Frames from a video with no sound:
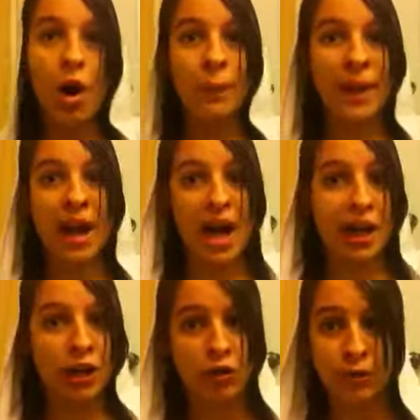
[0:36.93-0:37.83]
Oh my
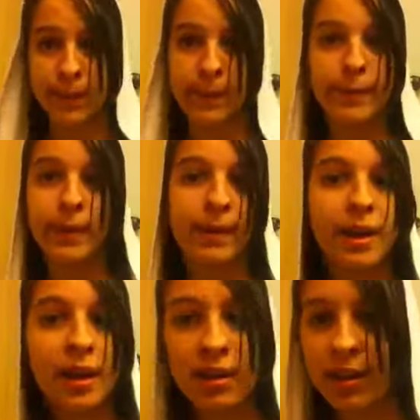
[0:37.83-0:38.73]
god, he remembered
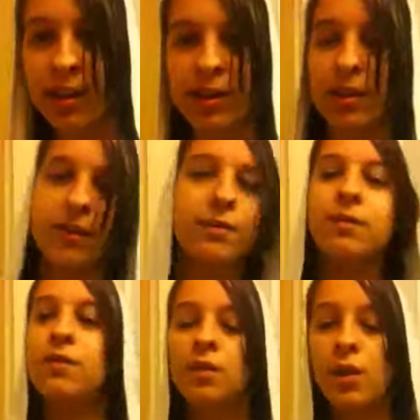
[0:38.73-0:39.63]
me.
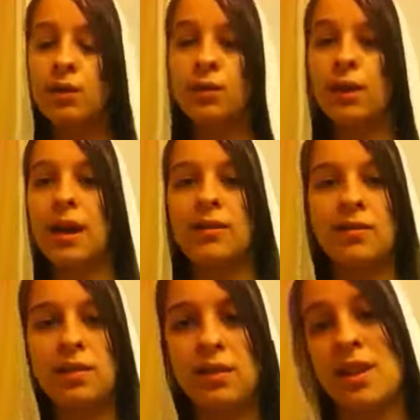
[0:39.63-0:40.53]
I know what I
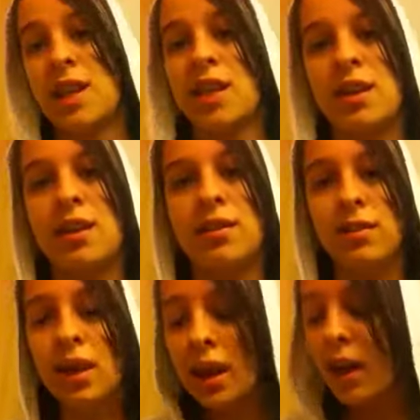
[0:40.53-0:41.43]
was thinking of.
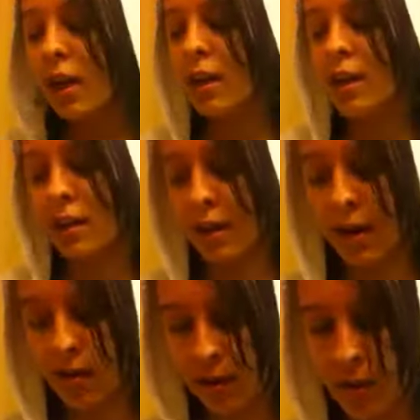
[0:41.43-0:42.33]

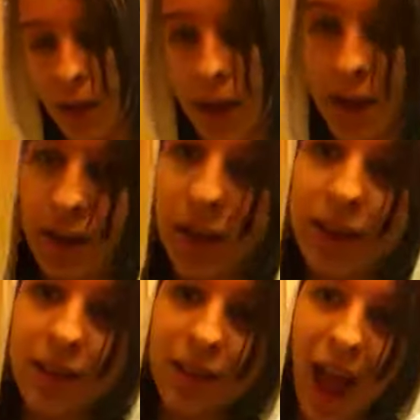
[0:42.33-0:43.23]
No.
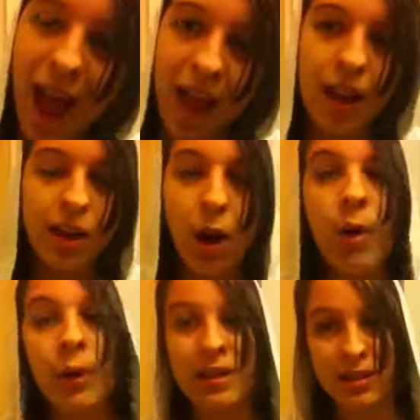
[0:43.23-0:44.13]
Because I
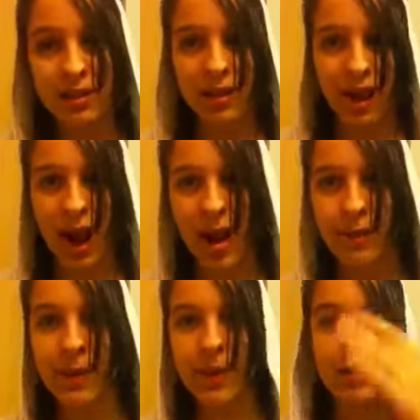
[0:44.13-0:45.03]
know what's going to
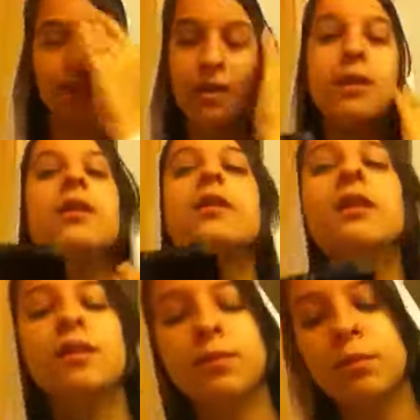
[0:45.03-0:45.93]
happen.
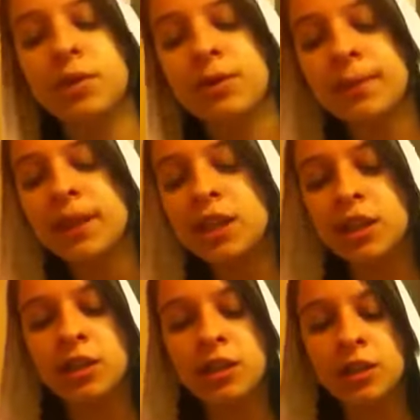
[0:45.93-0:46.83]
Pretty
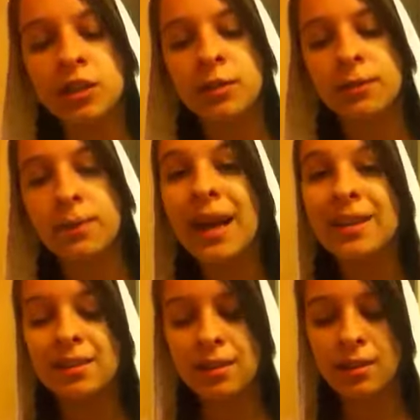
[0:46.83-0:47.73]
much.
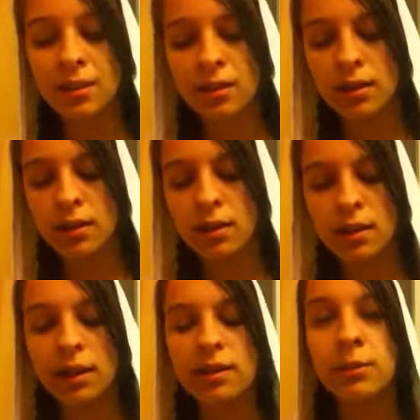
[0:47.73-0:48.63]
But
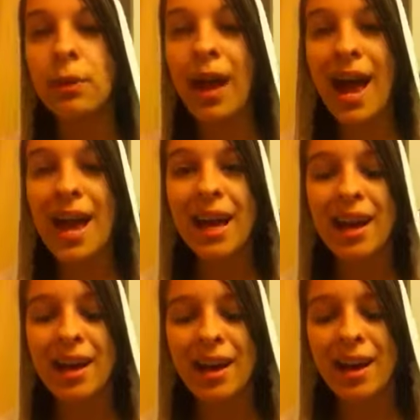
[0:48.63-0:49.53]
let's play.